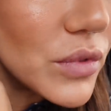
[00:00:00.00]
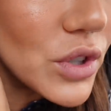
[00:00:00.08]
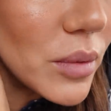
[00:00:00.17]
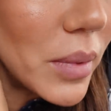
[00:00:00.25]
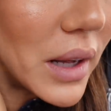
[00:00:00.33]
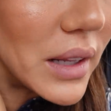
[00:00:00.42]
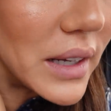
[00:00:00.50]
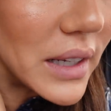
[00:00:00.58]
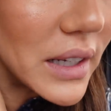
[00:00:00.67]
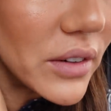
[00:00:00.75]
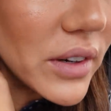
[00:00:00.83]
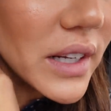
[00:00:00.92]
tribale
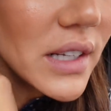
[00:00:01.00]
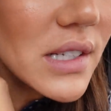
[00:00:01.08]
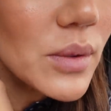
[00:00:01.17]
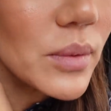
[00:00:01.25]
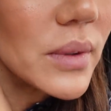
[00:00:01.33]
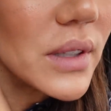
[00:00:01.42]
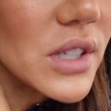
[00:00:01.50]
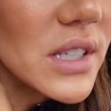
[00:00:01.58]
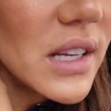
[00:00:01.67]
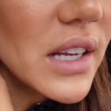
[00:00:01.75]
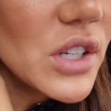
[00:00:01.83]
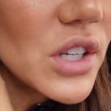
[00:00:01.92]
earrings which
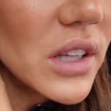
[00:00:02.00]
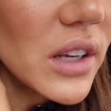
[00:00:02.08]
say Je